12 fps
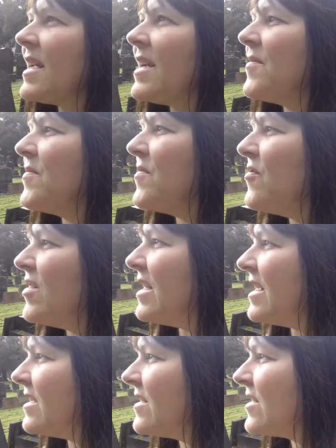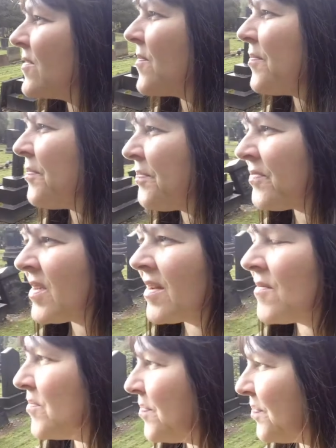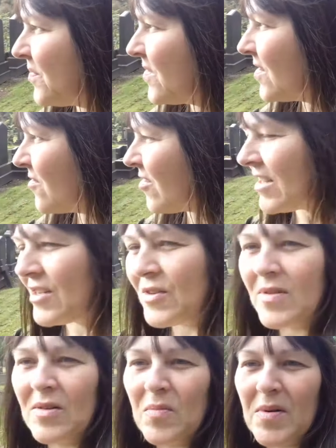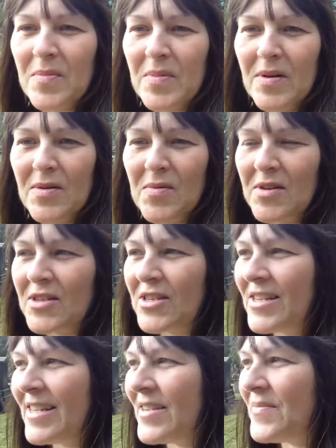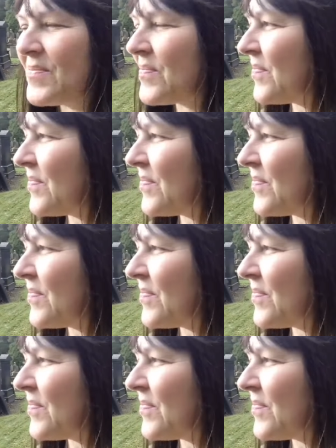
here, it really is. Great to do a little bit of bird watching here.